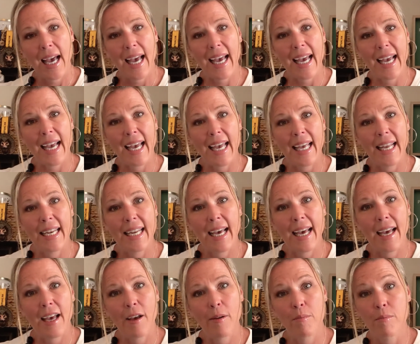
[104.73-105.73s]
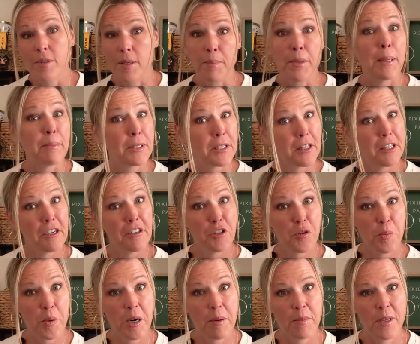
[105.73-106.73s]
And sometimes a large
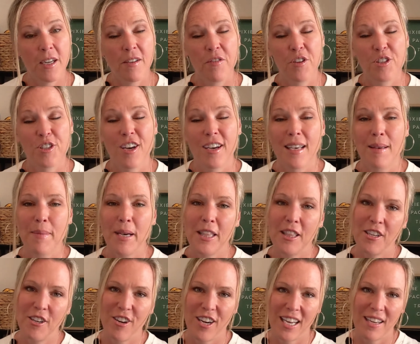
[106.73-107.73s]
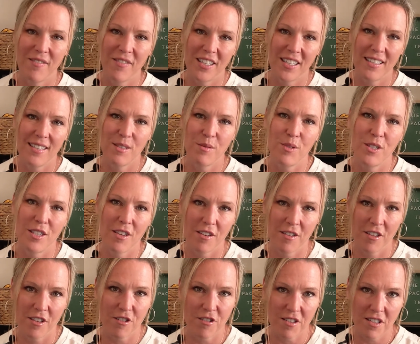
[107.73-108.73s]
apartment if you're talking about the grand villas, which are
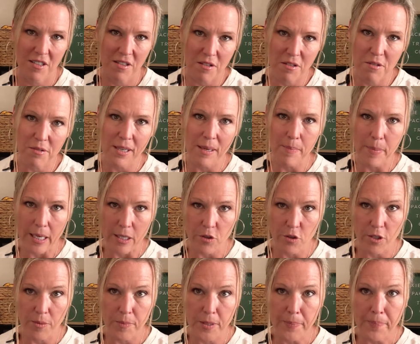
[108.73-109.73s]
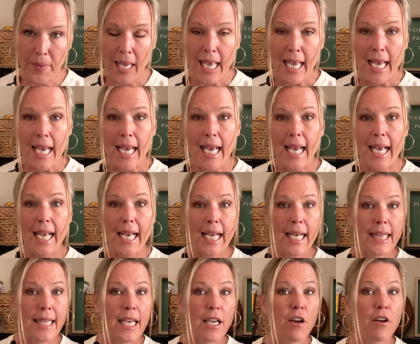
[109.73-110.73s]
usually the 3 bedrooms.
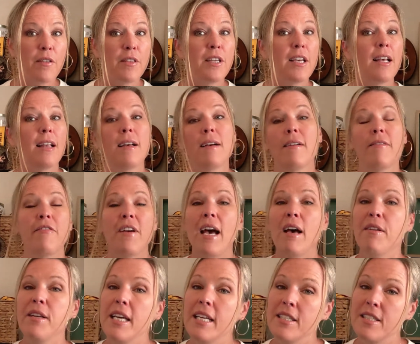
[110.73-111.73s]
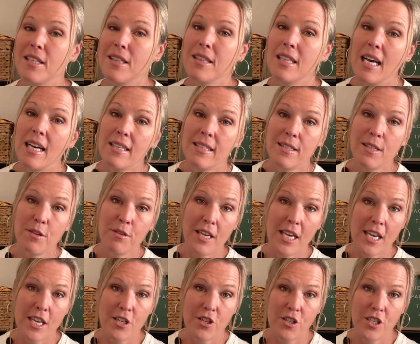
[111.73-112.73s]
And they are found at deluxe
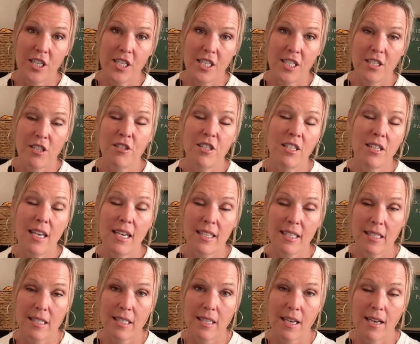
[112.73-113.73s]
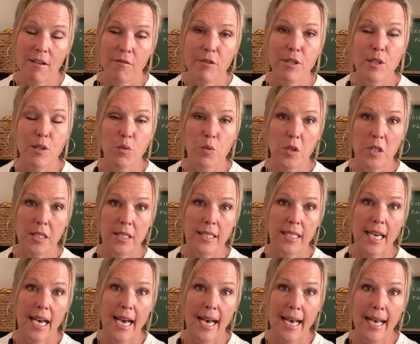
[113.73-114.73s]
locations or deluxe
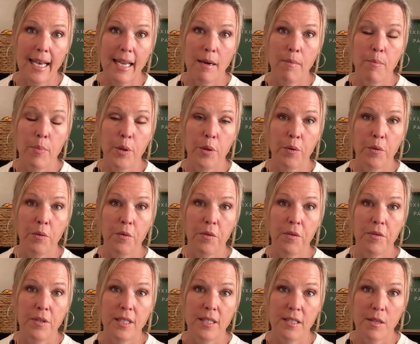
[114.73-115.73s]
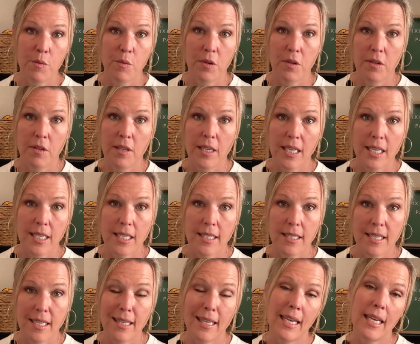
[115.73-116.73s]
resorts at both Disney World and
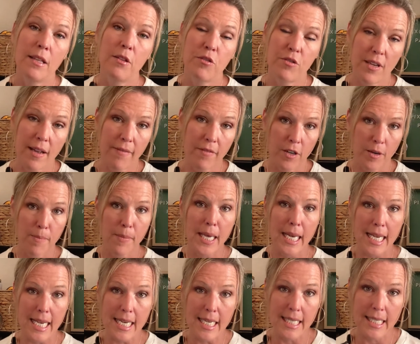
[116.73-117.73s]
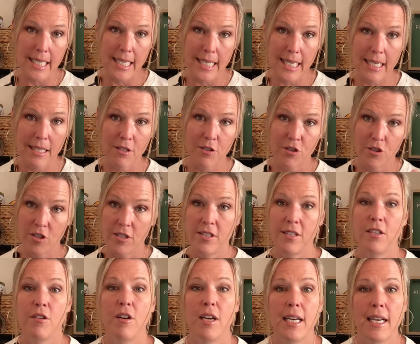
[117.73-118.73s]
Disneyland. There's not very many at Disneyland. There's just
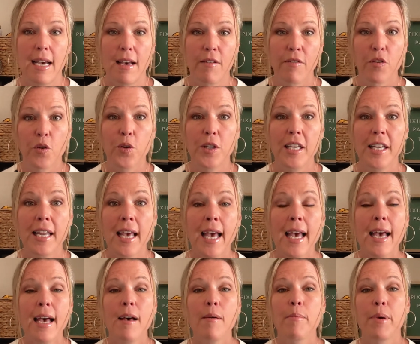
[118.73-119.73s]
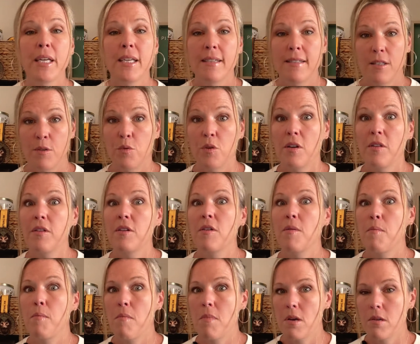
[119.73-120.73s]
the Grand Californian. But at Disney World, there
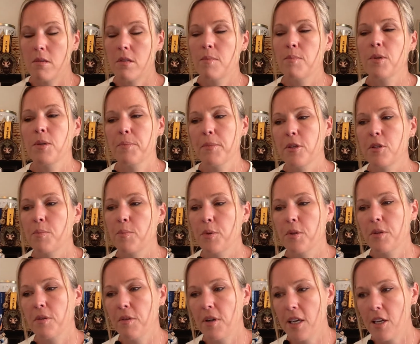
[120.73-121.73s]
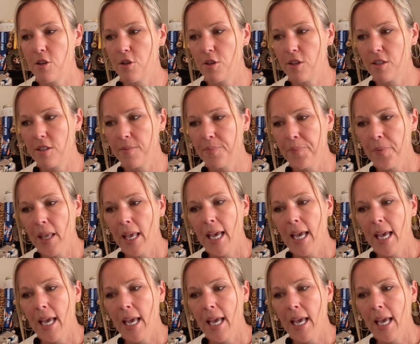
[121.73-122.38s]
are multiple locations.